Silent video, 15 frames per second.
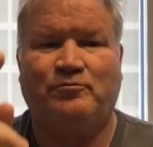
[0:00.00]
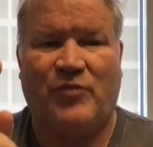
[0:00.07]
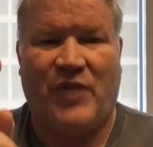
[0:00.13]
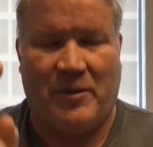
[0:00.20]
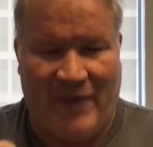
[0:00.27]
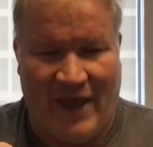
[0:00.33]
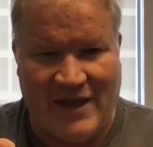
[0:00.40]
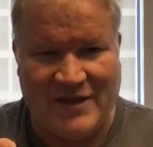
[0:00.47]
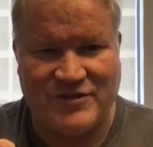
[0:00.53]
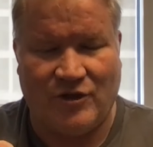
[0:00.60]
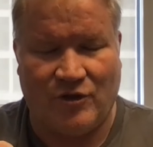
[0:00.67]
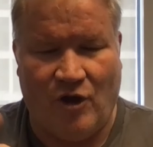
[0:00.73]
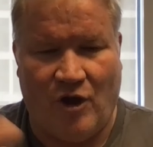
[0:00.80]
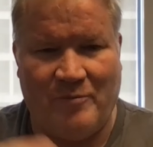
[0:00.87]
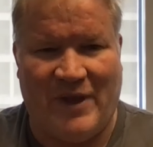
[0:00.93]
They passed a
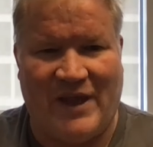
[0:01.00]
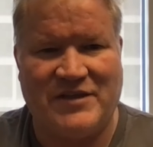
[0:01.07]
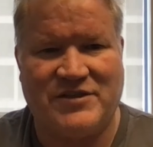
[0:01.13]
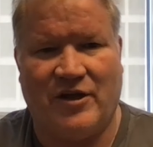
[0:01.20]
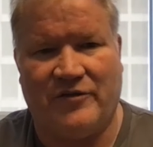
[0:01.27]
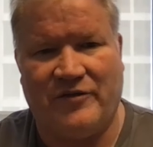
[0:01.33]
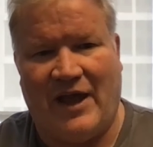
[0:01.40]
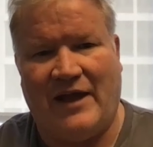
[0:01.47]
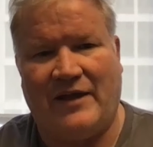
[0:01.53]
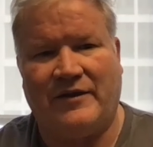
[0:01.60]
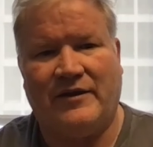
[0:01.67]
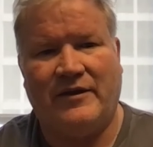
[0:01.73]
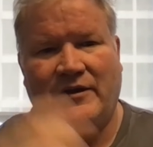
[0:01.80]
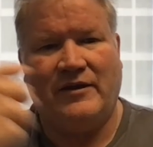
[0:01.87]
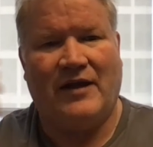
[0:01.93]
law based on that.
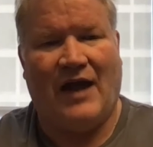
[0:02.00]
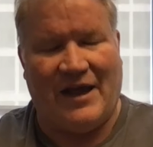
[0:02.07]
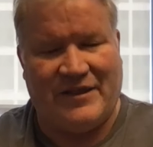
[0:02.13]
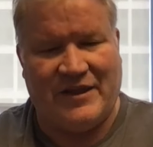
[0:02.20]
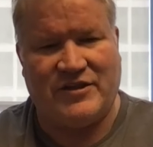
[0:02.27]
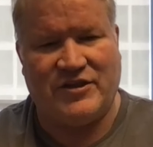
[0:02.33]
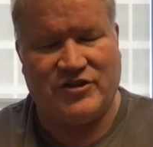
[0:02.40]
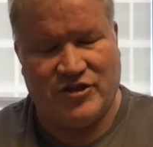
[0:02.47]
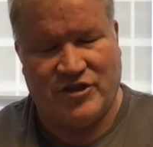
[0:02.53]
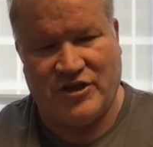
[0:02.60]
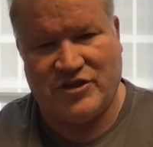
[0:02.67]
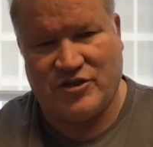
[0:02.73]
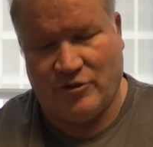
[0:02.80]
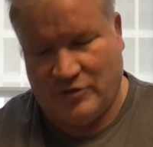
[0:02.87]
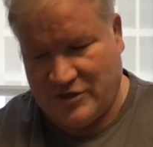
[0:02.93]
I think the
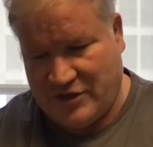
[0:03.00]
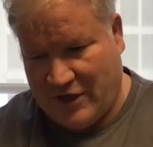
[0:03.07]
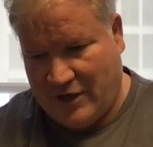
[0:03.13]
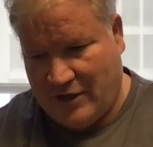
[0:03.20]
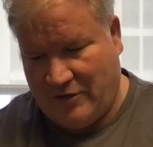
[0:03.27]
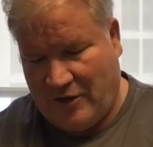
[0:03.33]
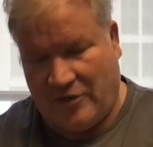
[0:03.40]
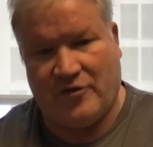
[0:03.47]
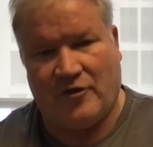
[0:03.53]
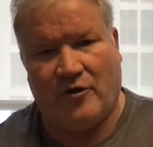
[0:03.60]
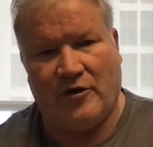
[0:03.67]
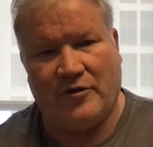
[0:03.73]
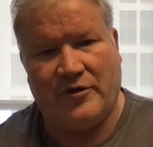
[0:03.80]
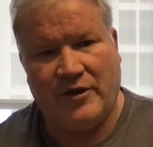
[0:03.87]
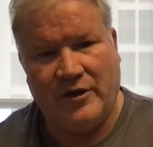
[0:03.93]
judicial is going to, the
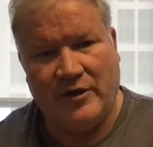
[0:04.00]
third